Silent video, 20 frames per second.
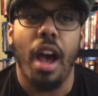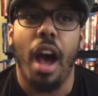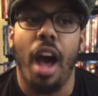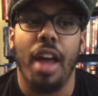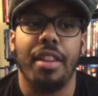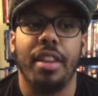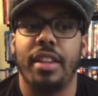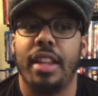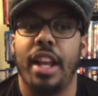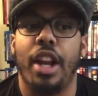
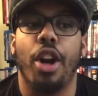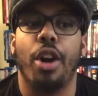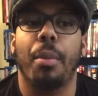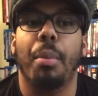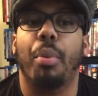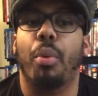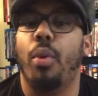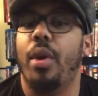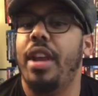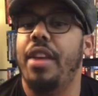other than her
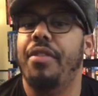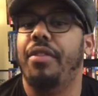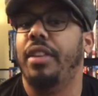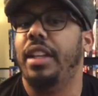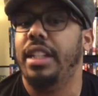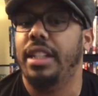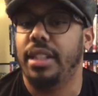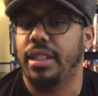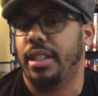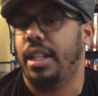
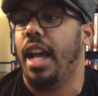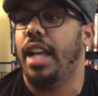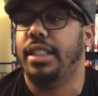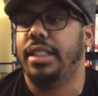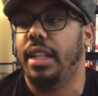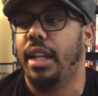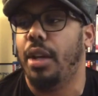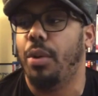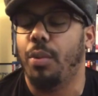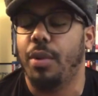briefly
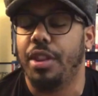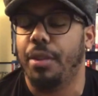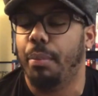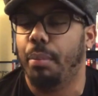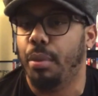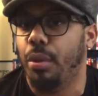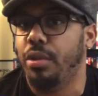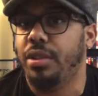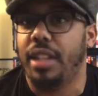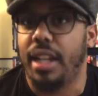discussing it with
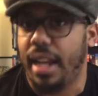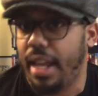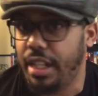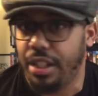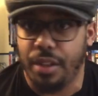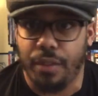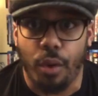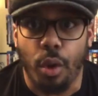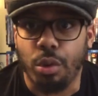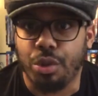Bruce in
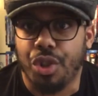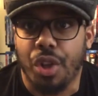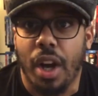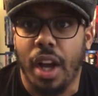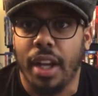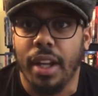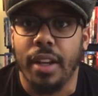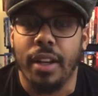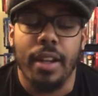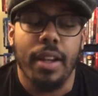Age of
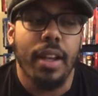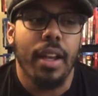Ultron.